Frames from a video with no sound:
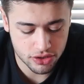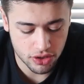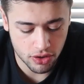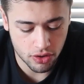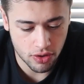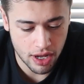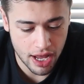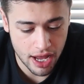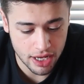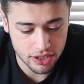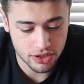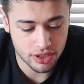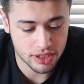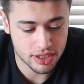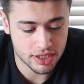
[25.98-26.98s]
So as
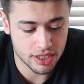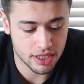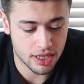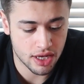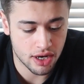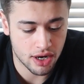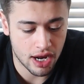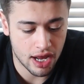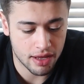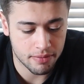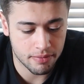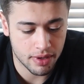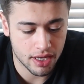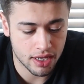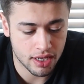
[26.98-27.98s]
you can see there, I
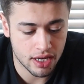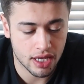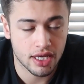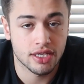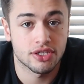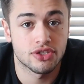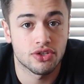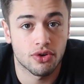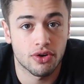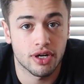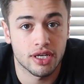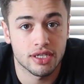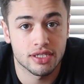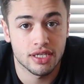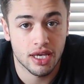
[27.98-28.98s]
made a
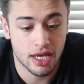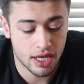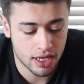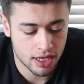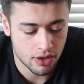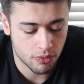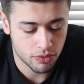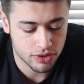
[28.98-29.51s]
story saying,